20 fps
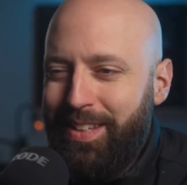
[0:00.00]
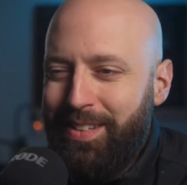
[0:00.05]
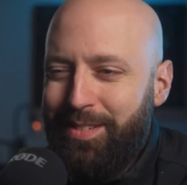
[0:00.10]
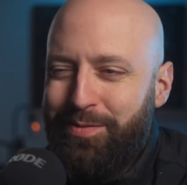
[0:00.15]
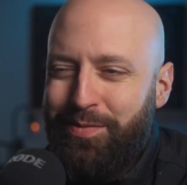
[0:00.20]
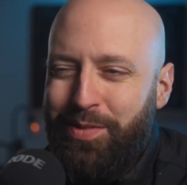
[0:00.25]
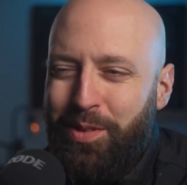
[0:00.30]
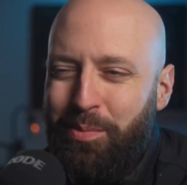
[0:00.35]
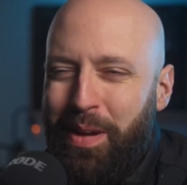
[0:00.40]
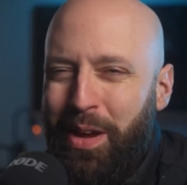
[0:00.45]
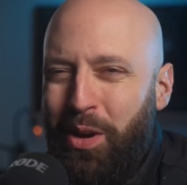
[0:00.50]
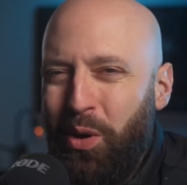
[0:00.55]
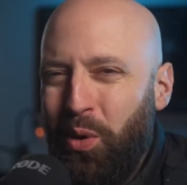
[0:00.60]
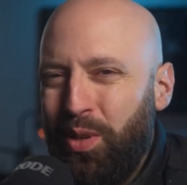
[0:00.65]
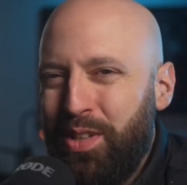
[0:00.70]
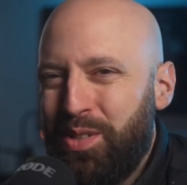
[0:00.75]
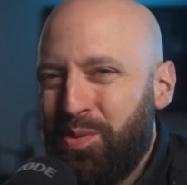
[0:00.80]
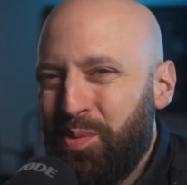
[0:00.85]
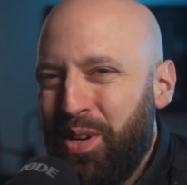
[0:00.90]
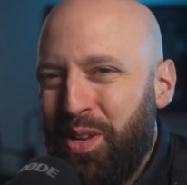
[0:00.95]
Fill My
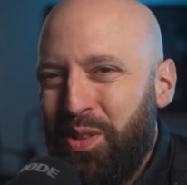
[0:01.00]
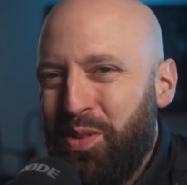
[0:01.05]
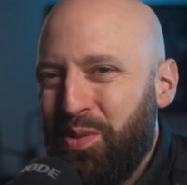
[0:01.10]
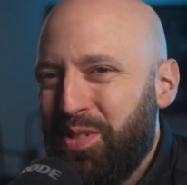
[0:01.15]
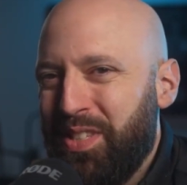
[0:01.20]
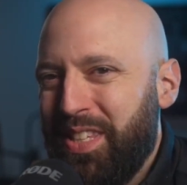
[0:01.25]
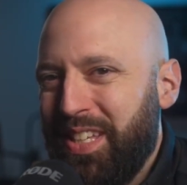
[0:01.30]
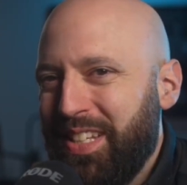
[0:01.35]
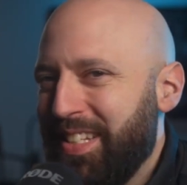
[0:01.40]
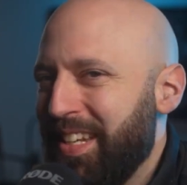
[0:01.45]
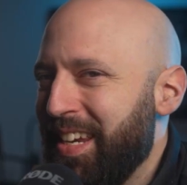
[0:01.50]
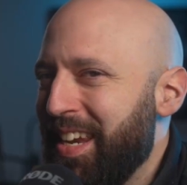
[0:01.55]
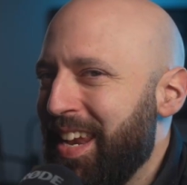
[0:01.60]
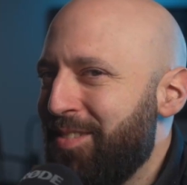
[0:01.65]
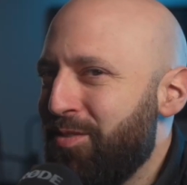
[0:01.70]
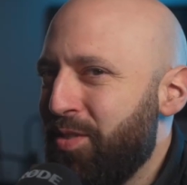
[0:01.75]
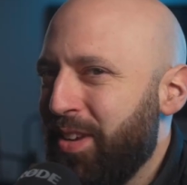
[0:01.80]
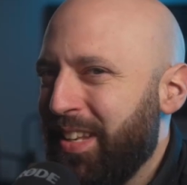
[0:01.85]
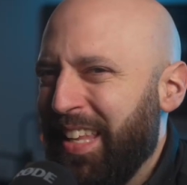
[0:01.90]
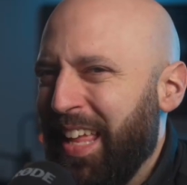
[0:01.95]
Hole is one of those things.
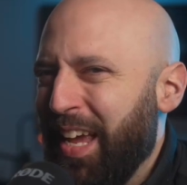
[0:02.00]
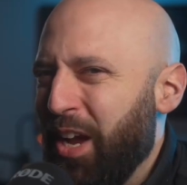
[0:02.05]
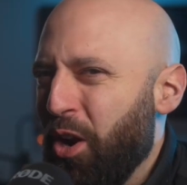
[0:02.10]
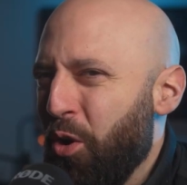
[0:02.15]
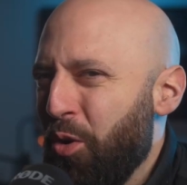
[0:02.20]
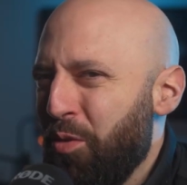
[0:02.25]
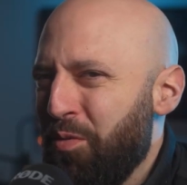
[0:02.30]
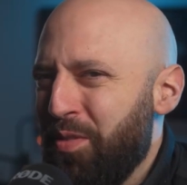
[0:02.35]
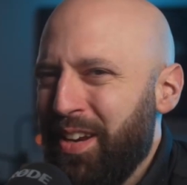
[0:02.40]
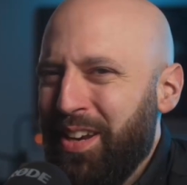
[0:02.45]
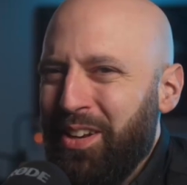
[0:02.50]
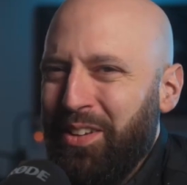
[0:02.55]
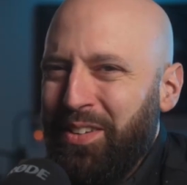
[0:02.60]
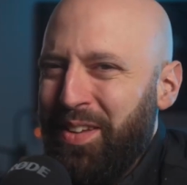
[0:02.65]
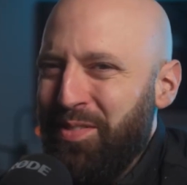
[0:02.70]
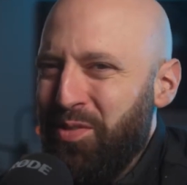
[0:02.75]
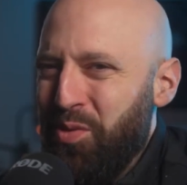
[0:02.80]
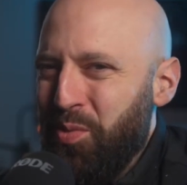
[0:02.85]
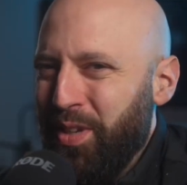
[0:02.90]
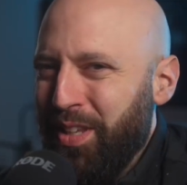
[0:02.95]
It's like COVID, it'll
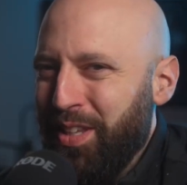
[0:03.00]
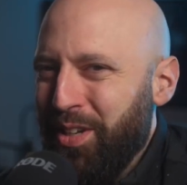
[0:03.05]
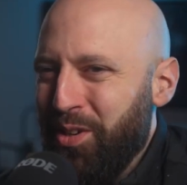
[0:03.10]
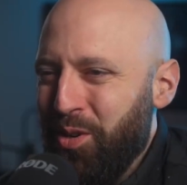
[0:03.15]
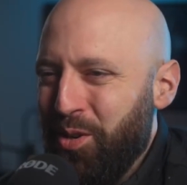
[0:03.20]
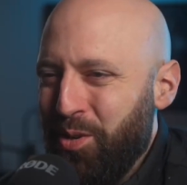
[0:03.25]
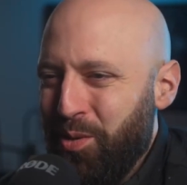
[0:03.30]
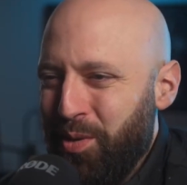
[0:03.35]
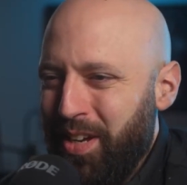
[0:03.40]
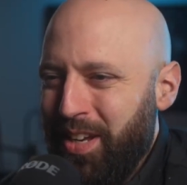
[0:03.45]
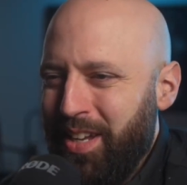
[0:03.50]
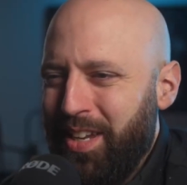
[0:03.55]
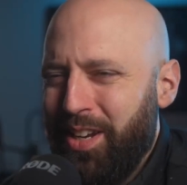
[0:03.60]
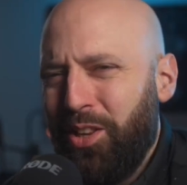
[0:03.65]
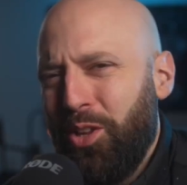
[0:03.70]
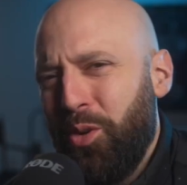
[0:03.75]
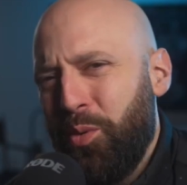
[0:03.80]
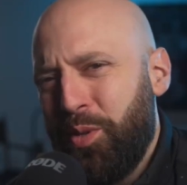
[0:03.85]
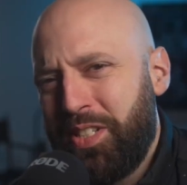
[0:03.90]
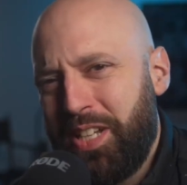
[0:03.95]
never really go away.
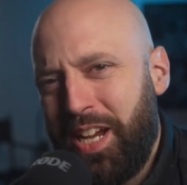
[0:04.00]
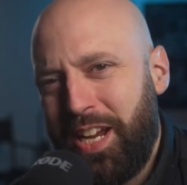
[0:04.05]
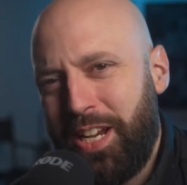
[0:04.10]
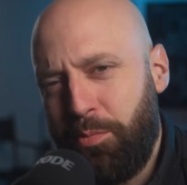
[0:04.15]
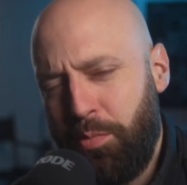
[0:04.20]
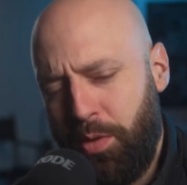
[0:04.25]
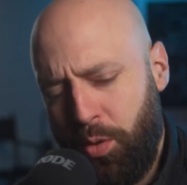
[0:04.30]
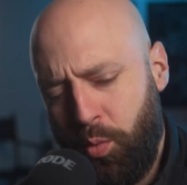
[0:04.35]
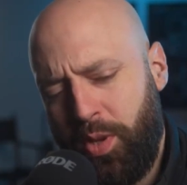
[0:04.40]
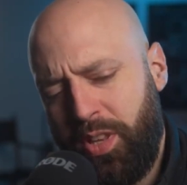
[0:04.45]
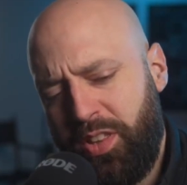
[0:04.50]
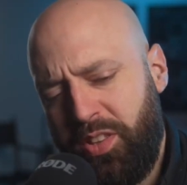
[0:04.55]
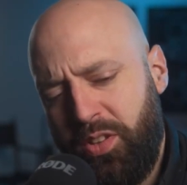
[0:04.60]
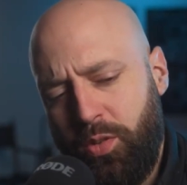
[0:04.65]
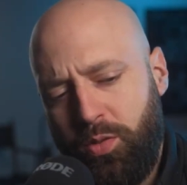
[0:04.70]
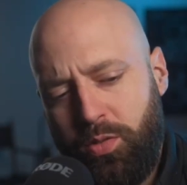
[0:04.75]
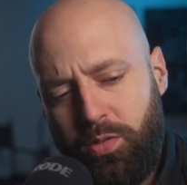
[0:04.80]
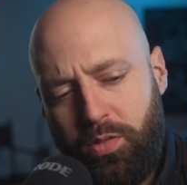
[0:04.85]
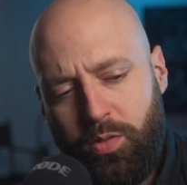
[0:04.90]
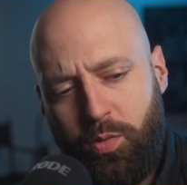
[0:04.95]
It'll always kind of be with
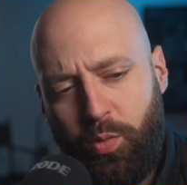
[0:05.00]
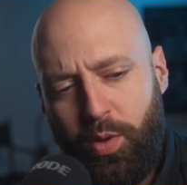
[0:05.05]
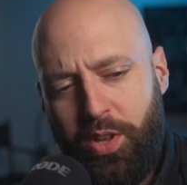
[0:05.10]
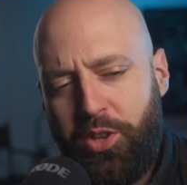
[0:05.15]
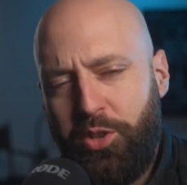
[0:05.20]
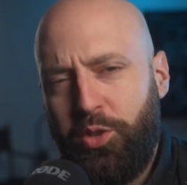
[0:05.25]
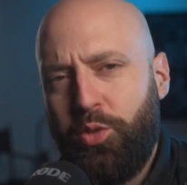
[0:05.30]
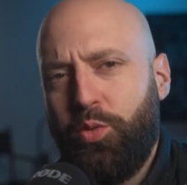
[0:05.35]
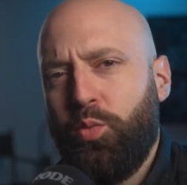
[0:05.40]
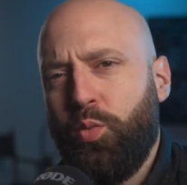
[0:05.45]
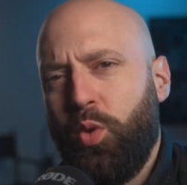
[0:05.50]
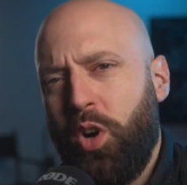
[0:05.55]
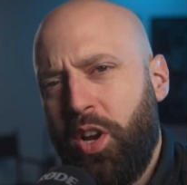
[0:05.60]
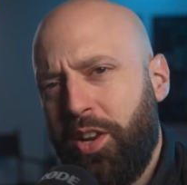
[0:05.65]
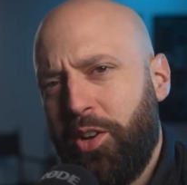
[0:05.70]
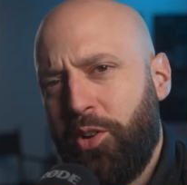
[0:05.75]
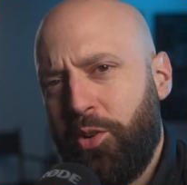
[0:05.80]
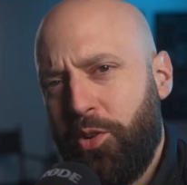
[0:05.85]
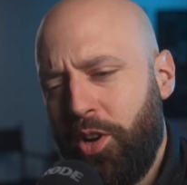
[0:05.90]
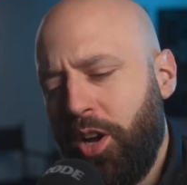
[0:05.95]
you, whether you
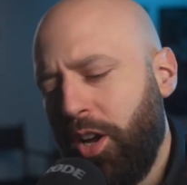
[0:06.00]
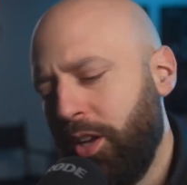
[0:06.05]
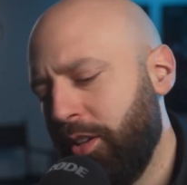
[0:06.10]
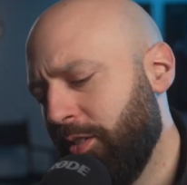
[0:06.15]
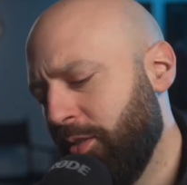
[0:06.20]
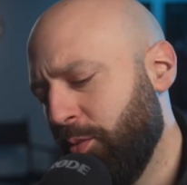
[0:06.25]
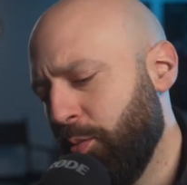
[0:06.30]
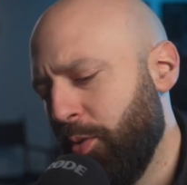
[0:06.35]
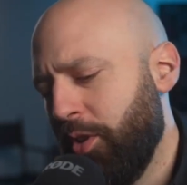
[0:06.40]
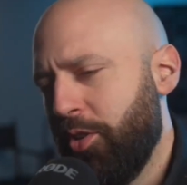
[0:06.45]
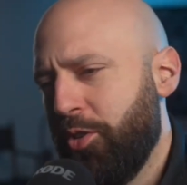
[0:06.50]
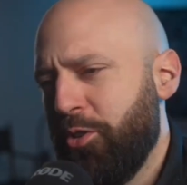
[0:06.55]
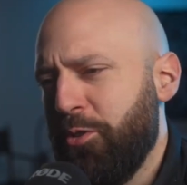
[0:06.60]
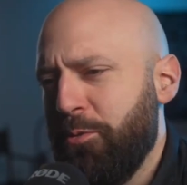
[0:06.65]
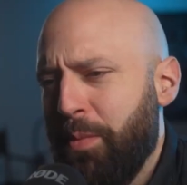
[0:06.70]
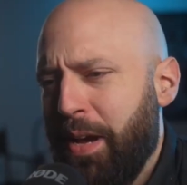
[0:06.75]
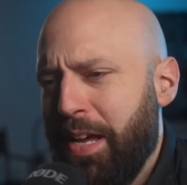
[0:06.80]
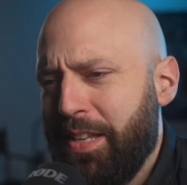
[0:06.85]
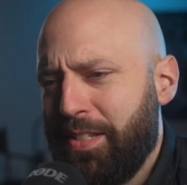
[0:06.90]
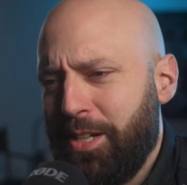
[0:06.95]
want it or not, whether you
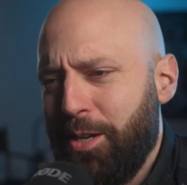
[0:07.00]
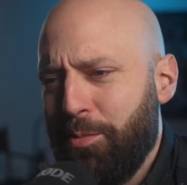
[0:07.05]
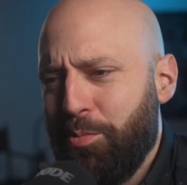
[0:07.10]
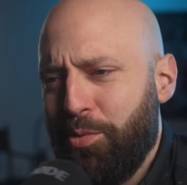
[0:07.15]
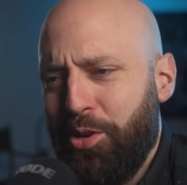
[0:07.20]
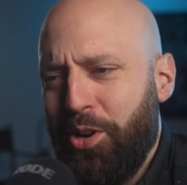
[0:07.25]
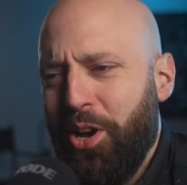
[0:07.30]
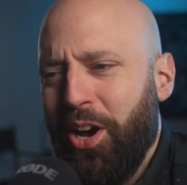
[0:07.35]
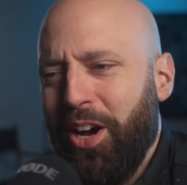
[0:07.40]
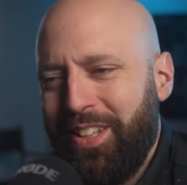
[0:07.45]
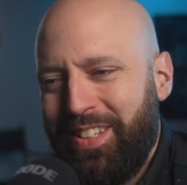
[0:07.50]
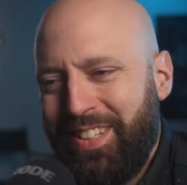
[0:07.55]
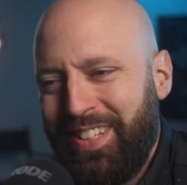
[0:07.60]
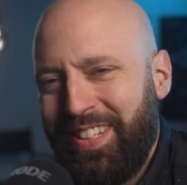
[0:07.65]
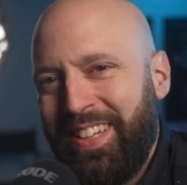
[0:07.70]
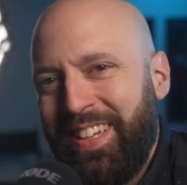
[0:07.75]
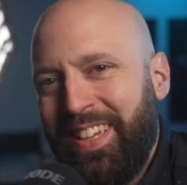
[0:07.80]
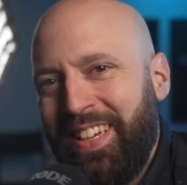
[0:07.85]
mask up or not.